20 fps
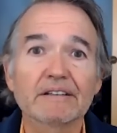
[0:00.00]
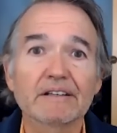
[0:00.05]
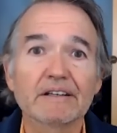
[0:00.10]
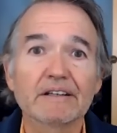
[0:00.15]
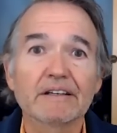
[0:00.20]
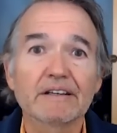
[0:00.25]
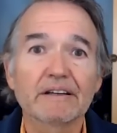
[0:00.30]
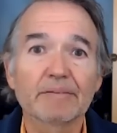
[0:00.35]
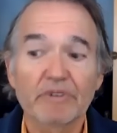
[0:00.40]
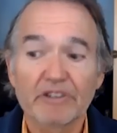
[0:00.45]

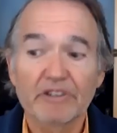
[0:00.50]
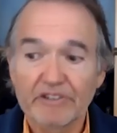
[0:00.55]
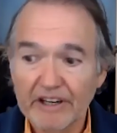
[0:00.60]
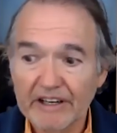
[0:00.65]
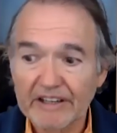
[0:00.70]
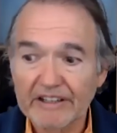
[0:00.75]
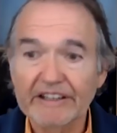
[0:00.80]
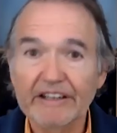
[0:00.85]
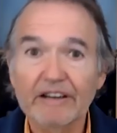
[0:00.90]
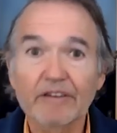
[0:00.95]

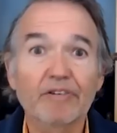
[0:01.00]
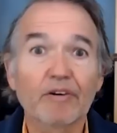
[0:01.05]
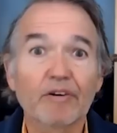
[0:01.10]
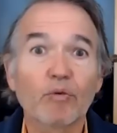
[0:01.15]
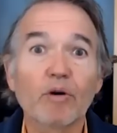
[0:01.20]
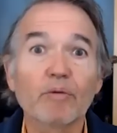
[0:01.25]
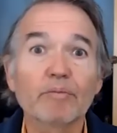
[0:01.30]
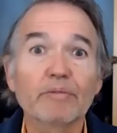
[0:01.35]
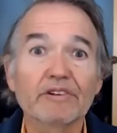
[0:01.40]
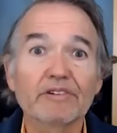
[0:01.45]
particularly if a
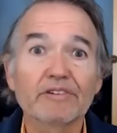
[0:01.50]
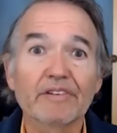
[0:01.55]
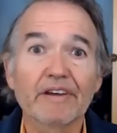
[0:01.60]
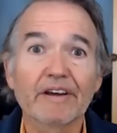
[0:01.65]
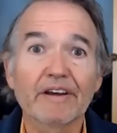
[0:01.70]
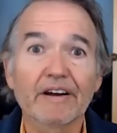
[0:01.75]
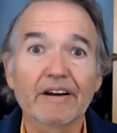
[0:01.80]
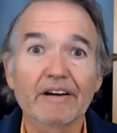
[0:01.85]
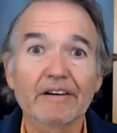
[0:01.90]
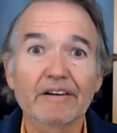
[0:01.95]
woman's
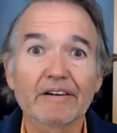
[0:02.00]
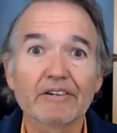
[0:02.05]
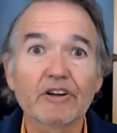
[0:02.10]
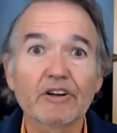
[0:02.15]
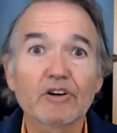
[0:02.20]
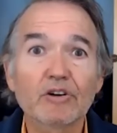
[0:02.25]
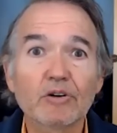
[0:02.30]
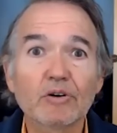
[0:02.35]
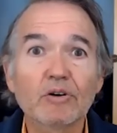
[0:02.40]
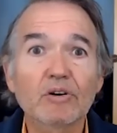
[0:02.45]
there. You're
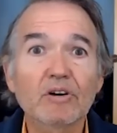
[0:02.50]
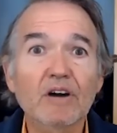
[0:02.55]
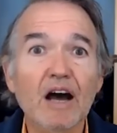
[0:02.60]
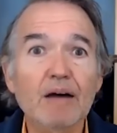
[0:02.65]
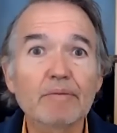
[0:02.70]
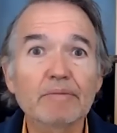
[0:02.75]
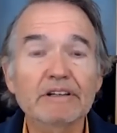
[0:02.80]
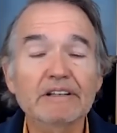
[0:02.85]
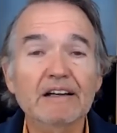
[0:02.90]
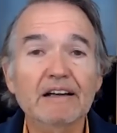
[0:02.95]
cool, calm,
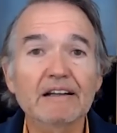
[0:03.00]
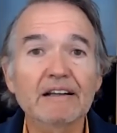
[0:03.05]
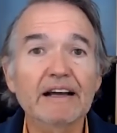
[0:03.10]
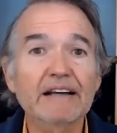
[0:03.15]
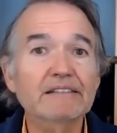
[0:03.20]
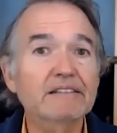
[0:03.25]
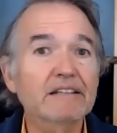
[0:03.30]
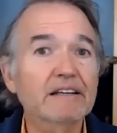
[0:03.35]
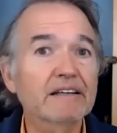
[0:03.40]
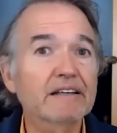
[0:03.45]
and
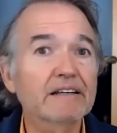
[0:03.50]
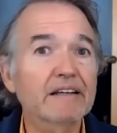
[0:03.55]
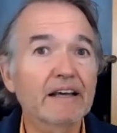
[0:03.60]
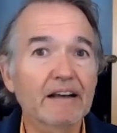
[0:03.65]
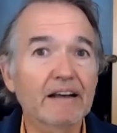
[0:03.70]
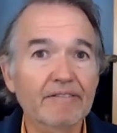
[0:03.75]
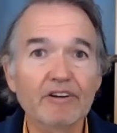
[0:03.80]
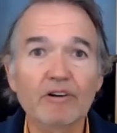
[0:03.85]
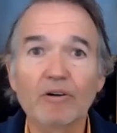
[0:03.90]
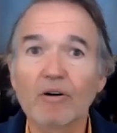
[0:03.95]
collected. And if
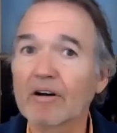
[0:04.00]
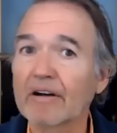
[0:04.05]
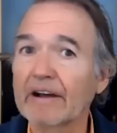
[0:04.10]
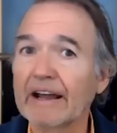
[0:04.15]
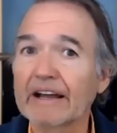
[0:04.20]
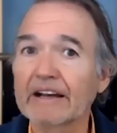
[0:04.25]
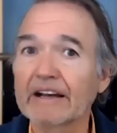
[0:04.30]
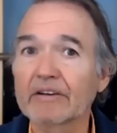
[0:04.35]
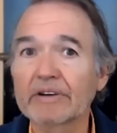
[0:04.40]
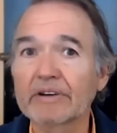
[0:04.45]
you are
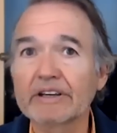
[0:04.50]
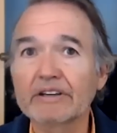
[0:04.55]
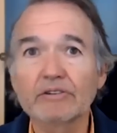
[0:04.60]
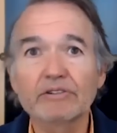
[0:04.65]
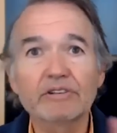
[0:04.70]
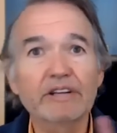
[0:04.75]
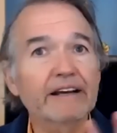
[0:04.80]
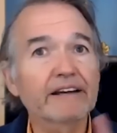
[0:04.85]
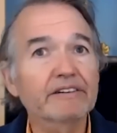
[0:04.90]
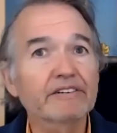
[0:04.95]
angry, you
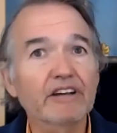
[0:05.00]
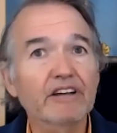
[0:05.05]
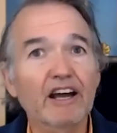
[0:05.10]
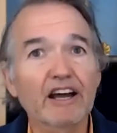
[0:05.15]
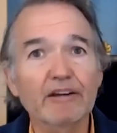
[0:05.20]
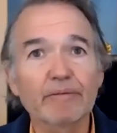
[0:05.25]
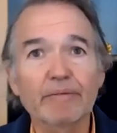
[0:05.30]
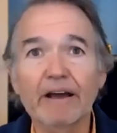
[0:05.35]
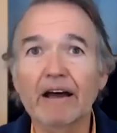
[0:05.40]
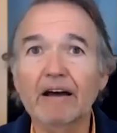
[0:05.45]
take a time
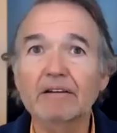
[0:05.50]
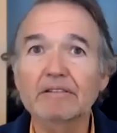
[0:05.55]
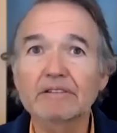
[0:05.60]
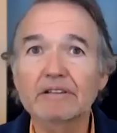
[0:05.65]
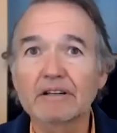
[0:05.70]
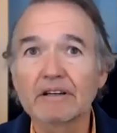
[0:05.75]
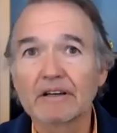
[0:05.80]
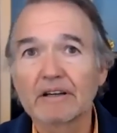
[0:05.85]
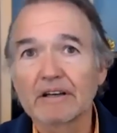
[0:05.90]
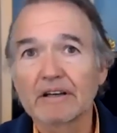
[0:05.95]
out.
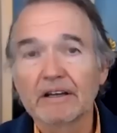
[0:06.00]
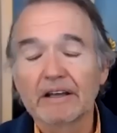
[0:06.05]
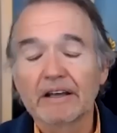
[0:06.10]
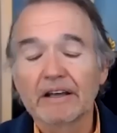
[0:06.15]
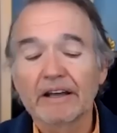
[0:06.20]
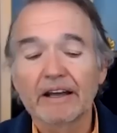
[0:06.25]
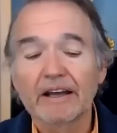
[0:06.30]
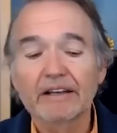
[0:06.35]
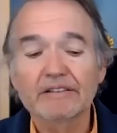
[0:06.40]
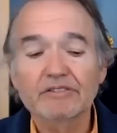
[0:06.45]

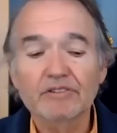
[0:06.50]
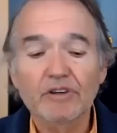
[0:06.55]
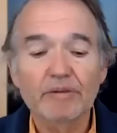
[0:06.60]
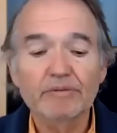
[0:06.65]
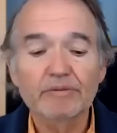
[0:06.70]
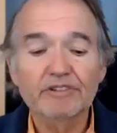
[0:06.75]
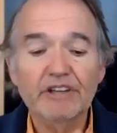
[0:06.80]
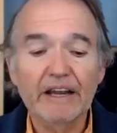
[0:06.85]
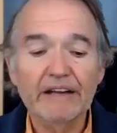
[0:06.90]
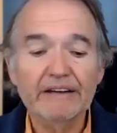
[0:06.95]
And so I'm
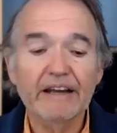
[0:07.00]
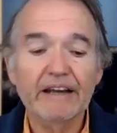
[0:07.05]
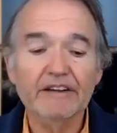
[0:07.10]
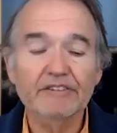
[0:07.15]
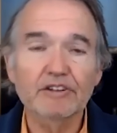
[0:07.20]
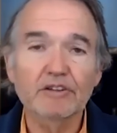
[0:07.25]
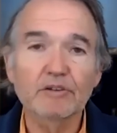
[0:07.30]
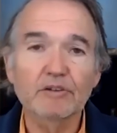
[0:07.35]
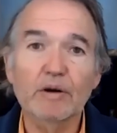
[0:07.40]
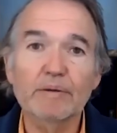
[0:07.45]
saying now to
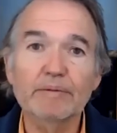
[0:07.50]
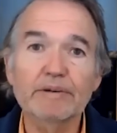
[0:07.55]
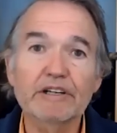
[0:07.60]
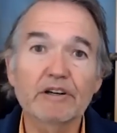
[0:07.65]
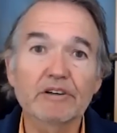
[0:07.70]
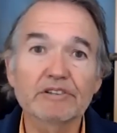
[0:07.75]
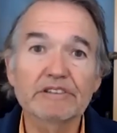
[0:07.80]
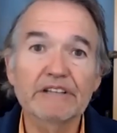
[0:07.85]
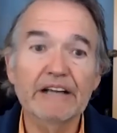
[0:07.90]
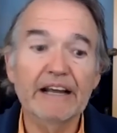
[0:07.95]
the women who are
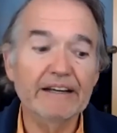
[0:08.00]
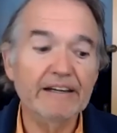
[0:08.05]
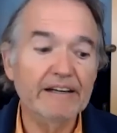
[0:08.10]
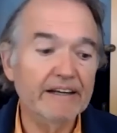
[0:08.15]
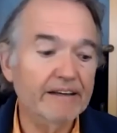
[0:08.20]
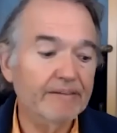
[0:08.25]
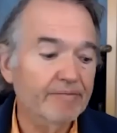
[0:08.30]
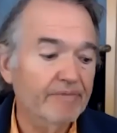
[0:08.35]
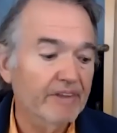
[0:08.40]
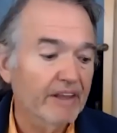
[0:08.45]

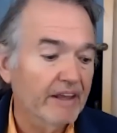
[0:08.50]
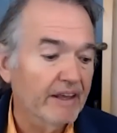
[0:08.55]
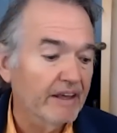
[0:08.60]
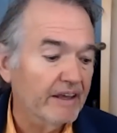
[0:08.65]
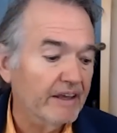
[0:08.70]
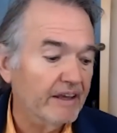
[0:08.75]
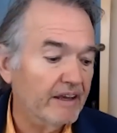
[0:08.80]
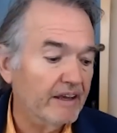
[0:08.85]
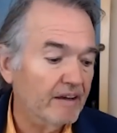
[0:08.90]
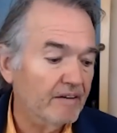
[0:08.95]
dating,
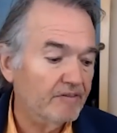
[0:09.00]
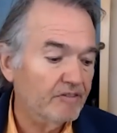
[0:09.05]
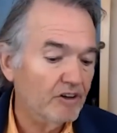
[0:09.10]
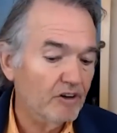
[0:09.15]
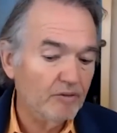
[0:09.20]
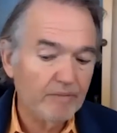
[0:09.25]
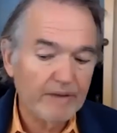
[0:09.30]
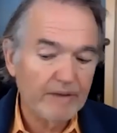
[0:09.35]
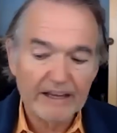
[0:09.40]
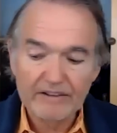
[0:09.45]
if your
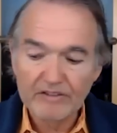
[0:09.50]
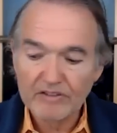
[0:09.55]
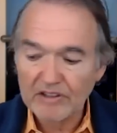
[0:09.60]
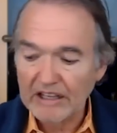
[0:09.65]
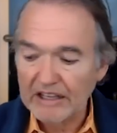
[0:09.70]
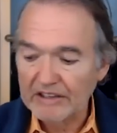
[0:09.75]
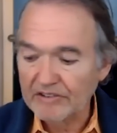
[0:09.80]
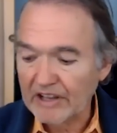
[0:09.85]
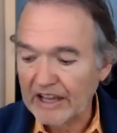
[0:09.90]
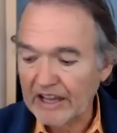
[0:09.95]
man
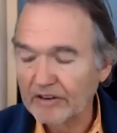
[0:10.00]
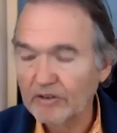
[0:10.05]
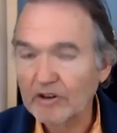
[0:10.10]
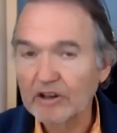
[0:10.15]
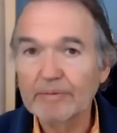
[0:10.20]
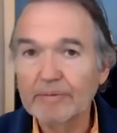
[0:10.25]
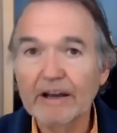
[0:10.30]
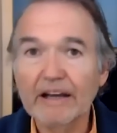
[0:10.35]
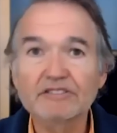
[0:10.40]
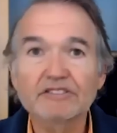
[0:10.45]
is angry
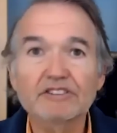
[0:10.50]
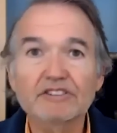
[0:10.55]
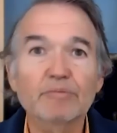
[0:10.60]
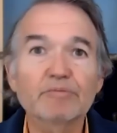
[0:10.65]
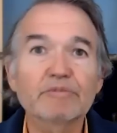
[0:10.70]
about something,